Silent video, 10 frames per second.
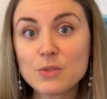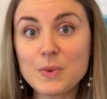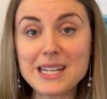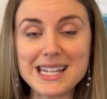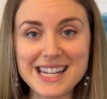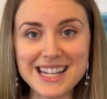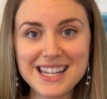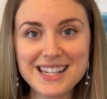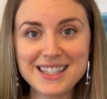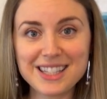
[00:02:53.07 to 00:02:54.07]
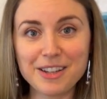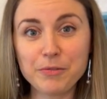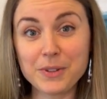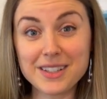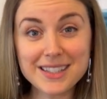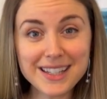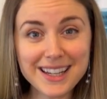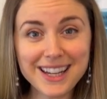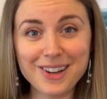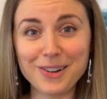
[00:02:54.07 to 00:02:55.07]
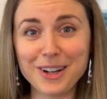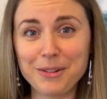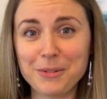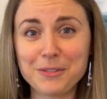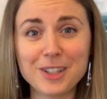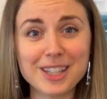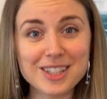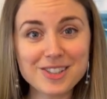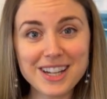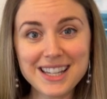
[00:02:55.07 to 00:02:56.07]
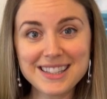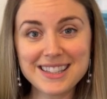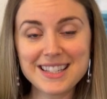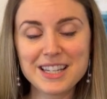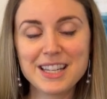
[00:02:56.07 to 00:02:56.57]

We need it if we're sick or we're really stressed.